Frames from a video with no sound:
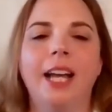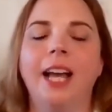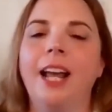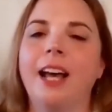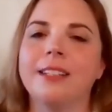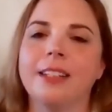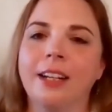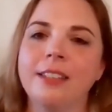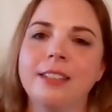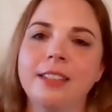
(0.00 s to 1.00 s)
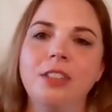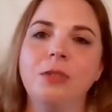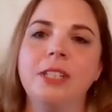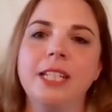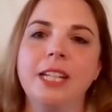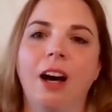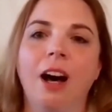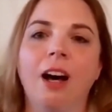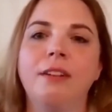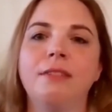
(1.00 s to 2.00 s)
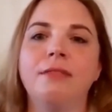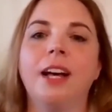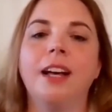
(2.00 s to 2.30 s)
and has continuity of